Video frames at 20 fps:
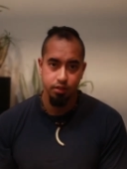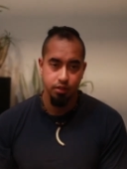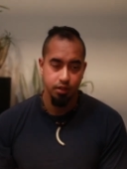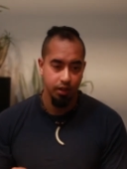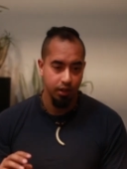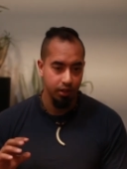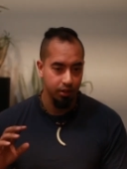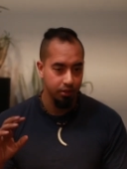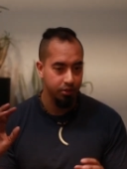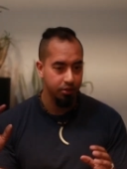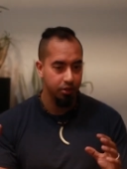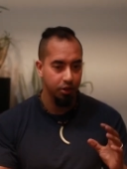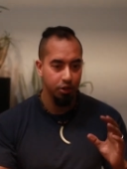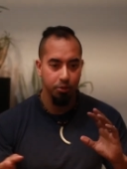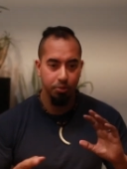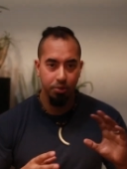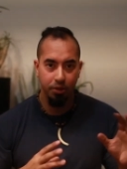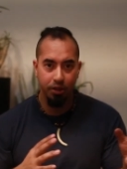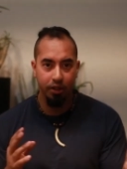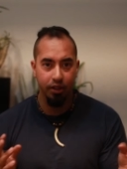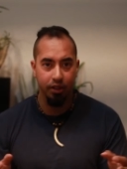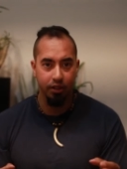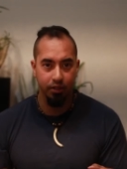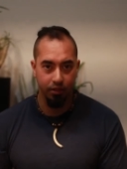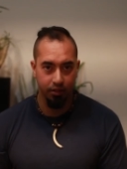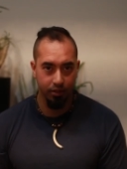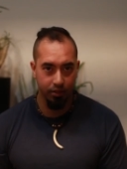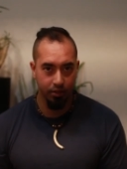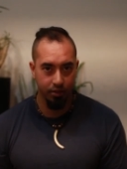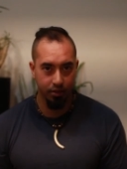and you start playing,
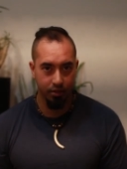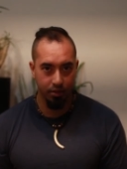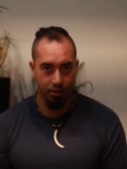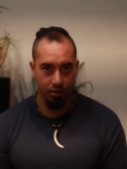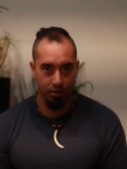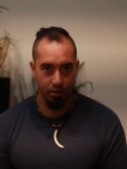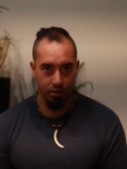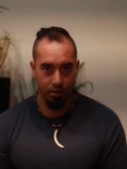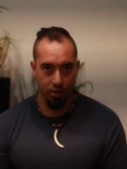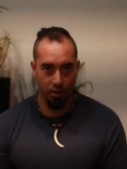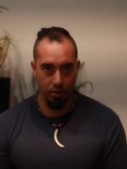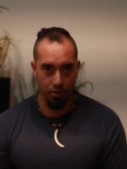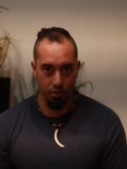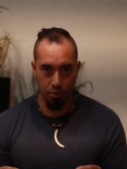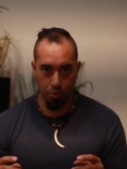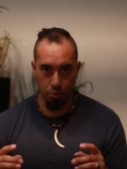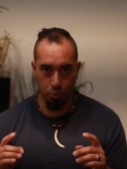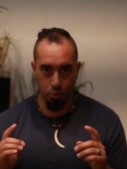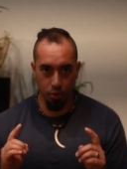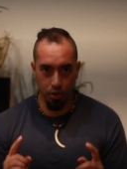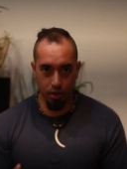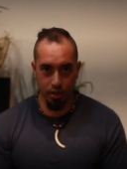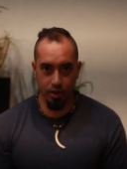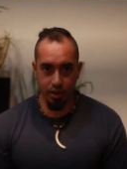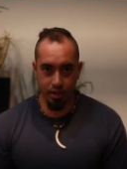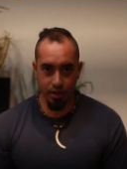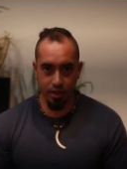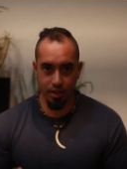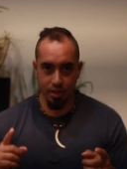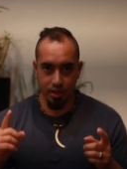there's
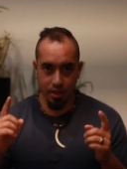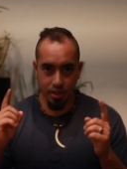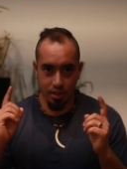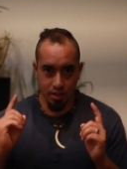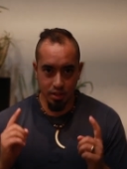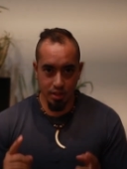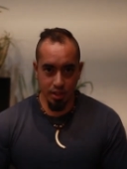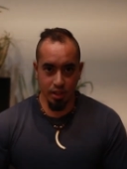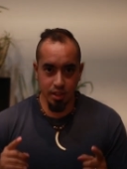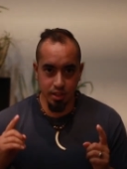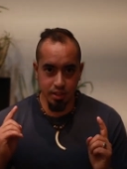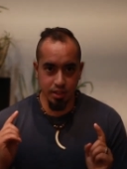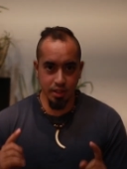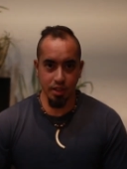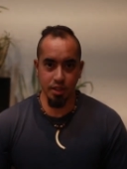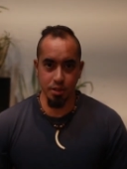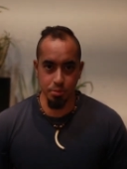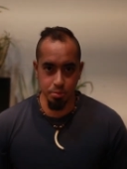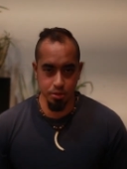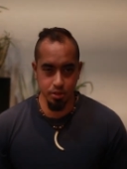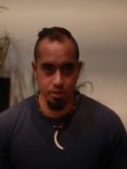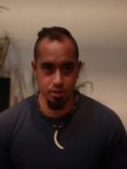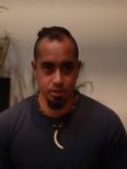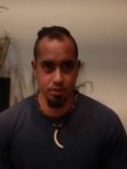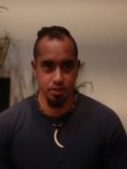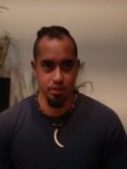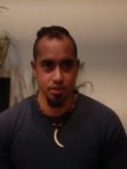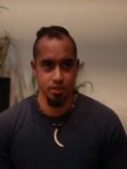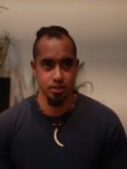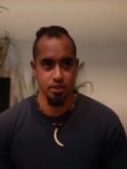one key tip,
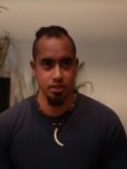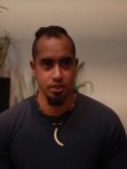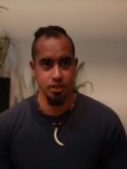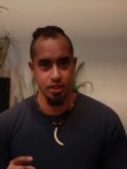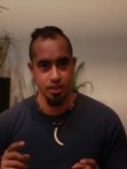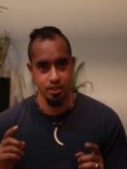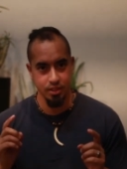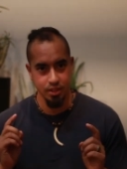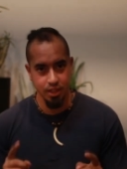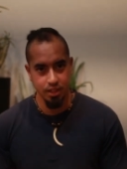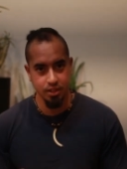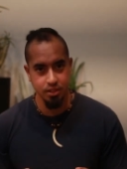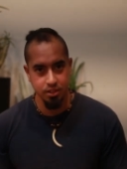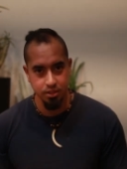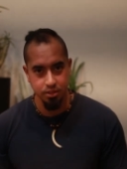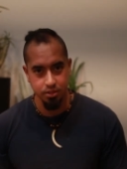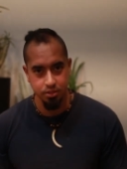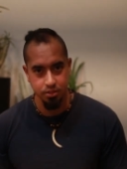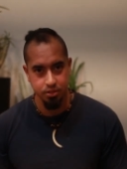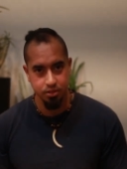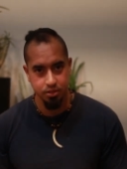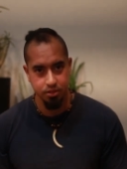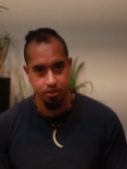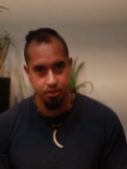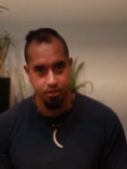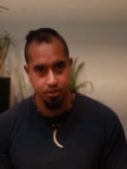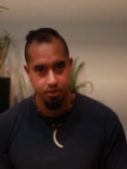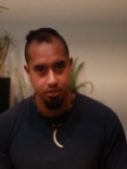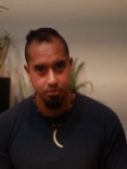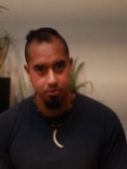and that is
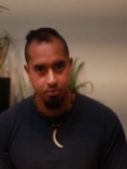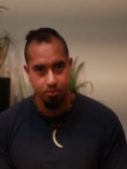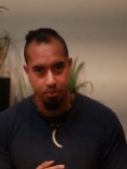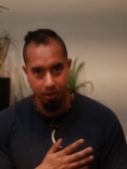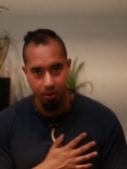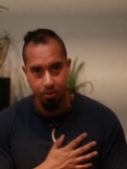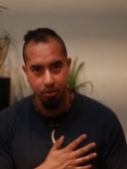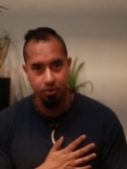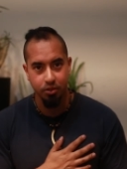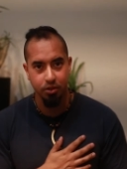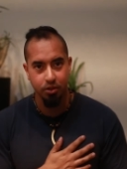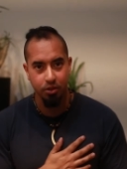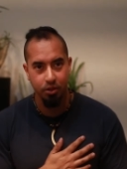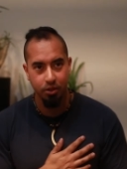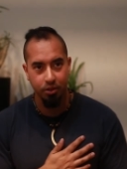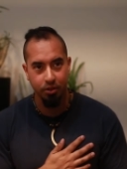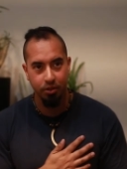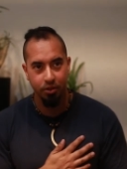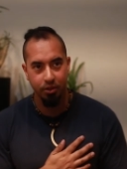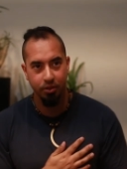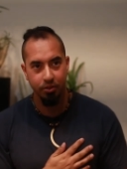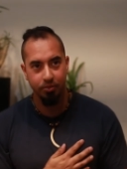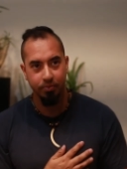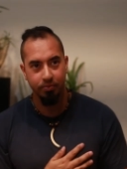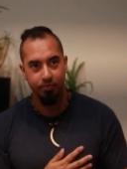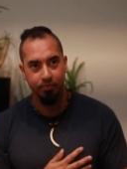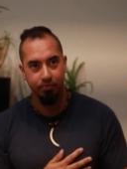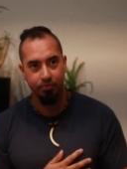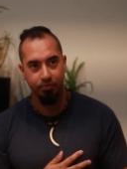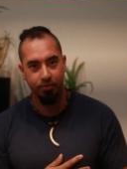play with your heart.
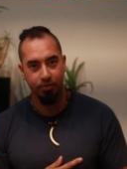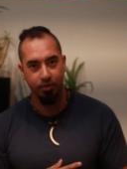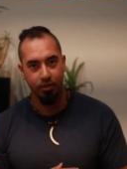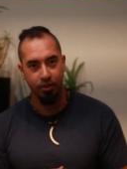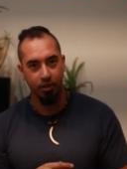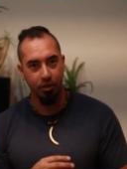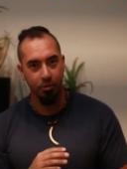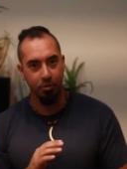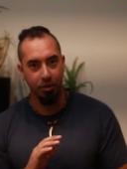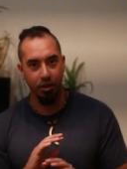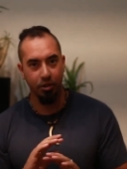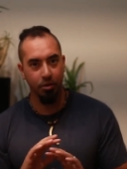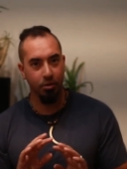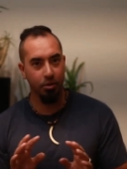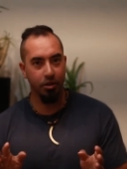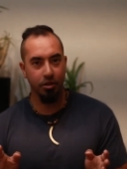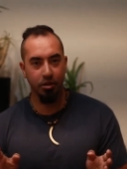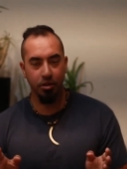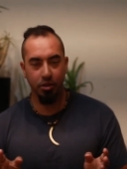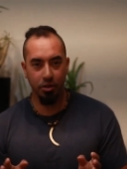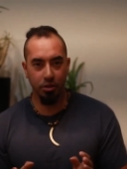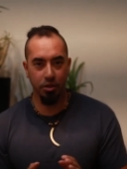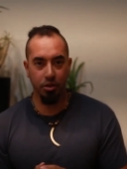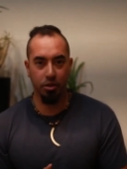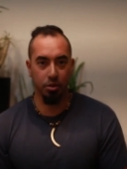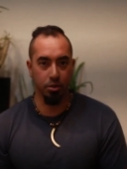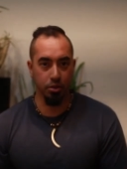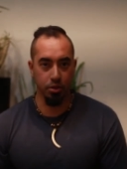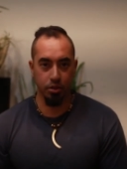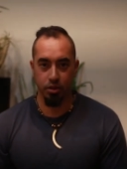No matter what you
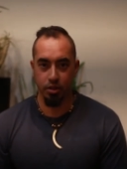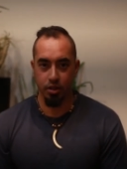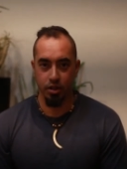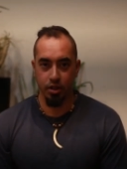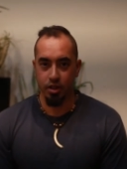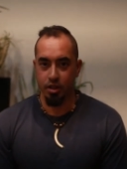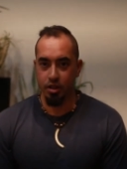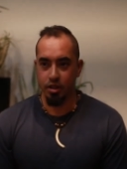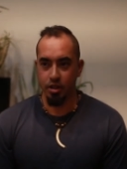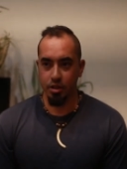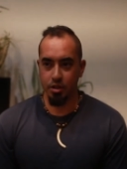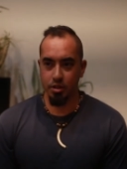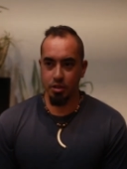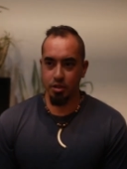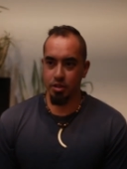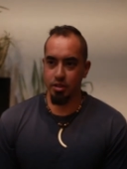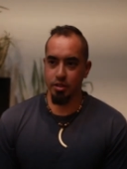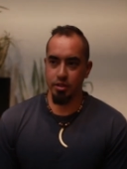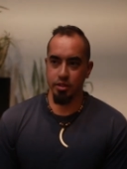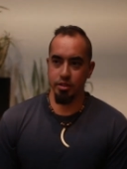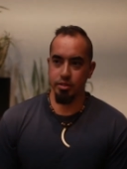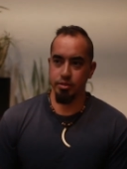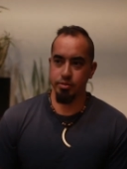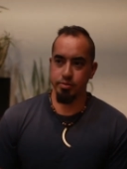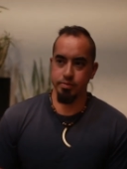do, you can,